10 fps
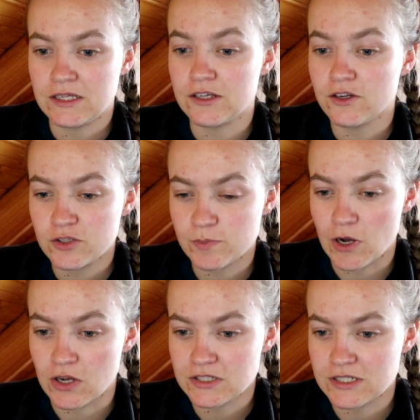Years
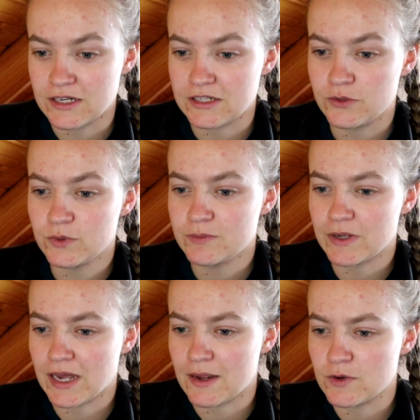passed, and Ewan
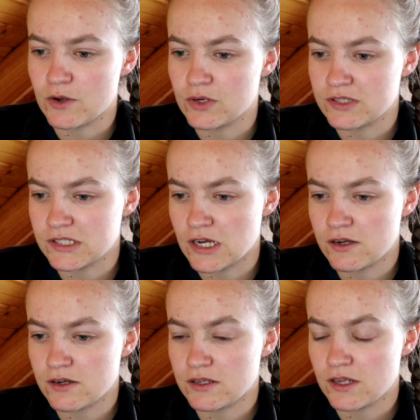became known as the
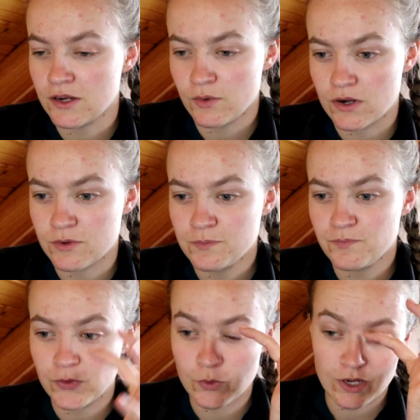hero
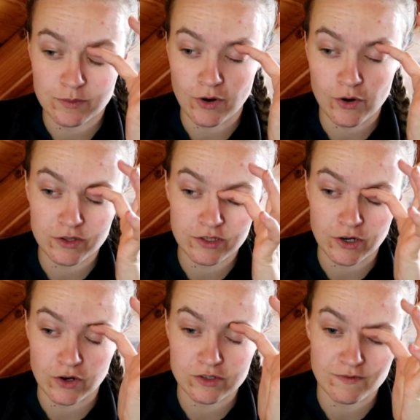who had broken the
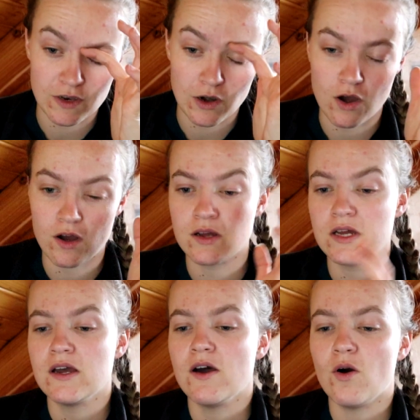curse of the loch.
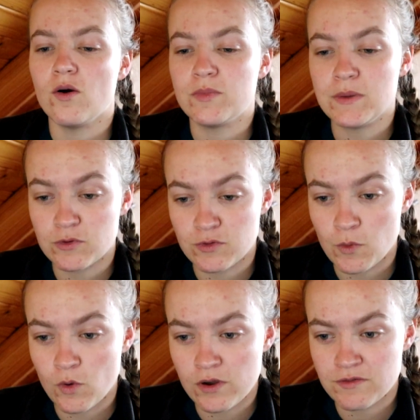People from
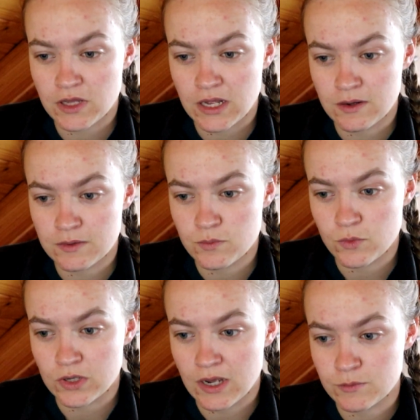all over the kingdom
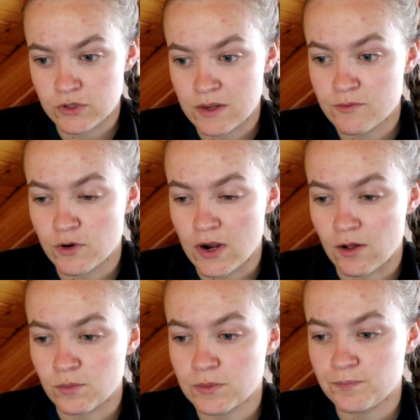would come to him for
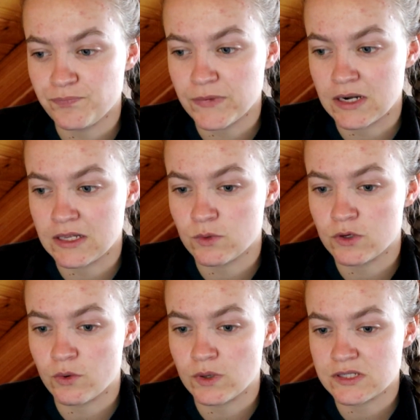help, and he would
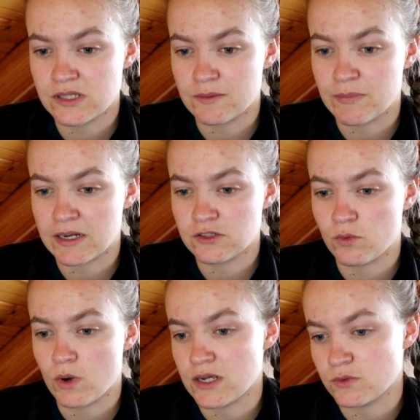always think back to the
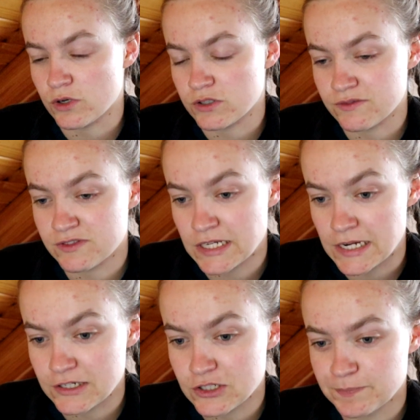wise words of
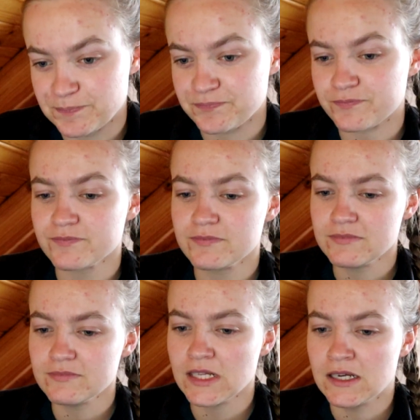Sage.
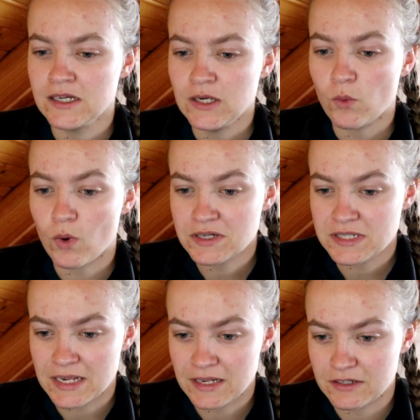One
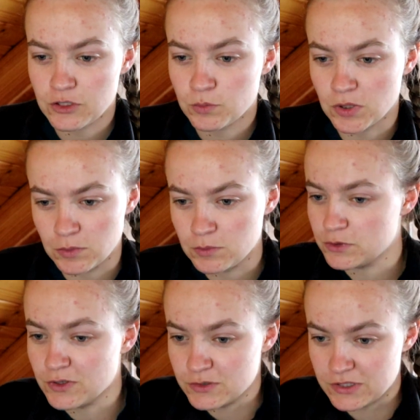day, a new problem
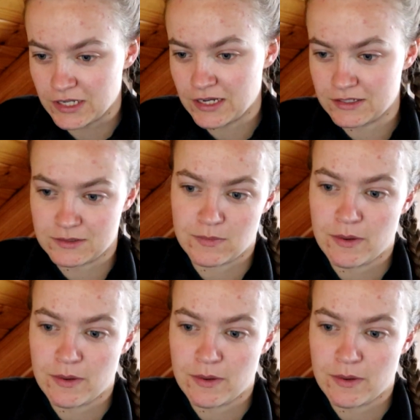arose in the kingdom.